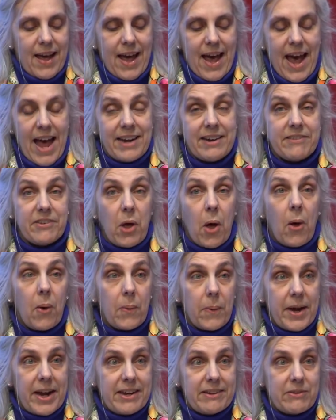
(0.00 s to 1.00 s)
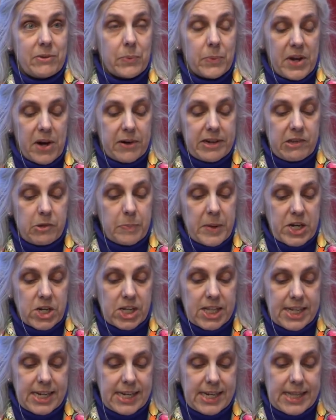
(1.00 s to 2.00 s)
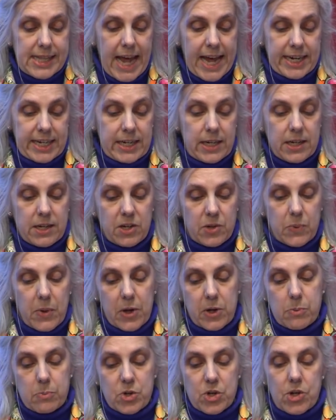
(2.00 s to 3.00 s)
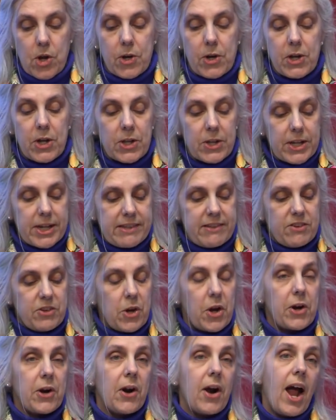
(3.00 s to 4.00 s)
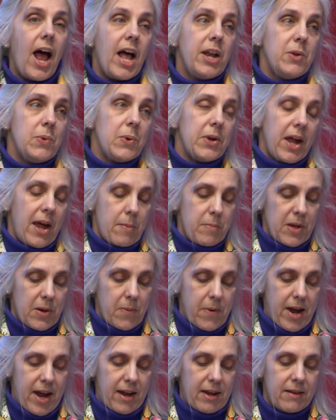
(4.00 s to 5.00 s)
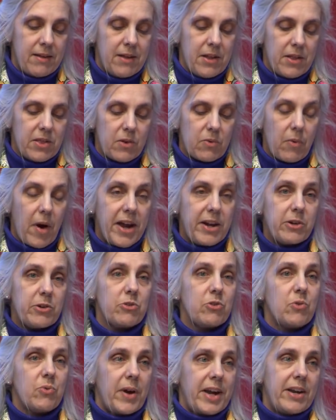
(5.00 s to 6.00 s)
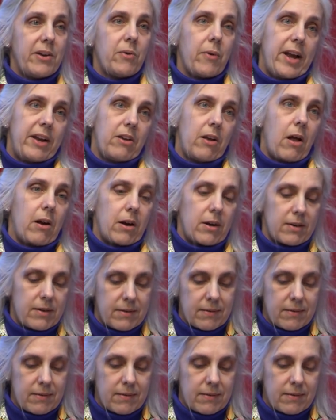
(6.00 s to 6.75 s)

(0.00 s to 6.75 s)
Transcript: And as always, we are especially delighted to welcome Seán and Colette's daughter, Anouk Hemingway, the writer's great-granddaughter.